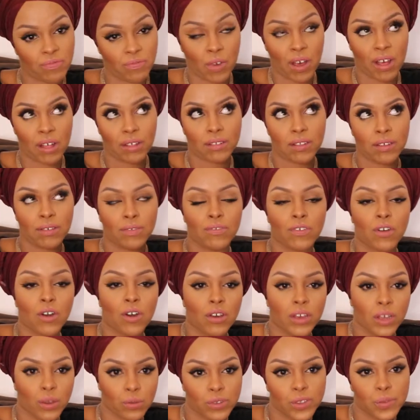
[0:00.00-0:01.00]
Well, they
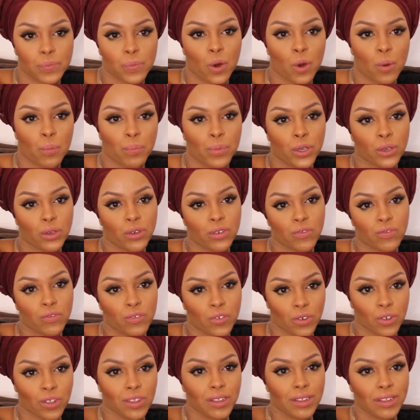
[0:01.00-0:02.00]
thought it was more
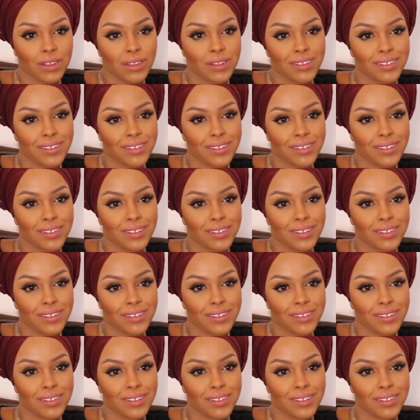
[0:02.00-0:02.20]
beautiful.